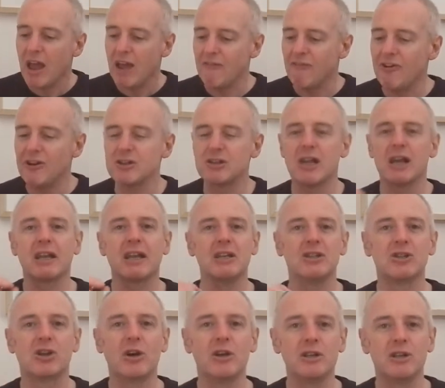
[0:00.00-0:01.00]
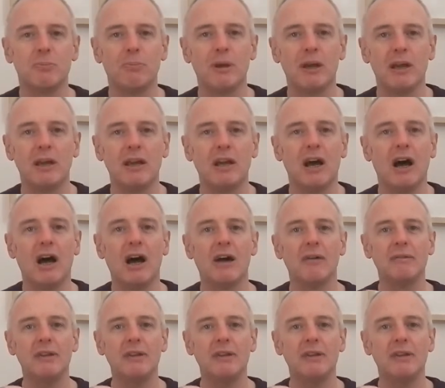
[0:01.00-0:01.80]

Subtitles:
It feels like it's going to be,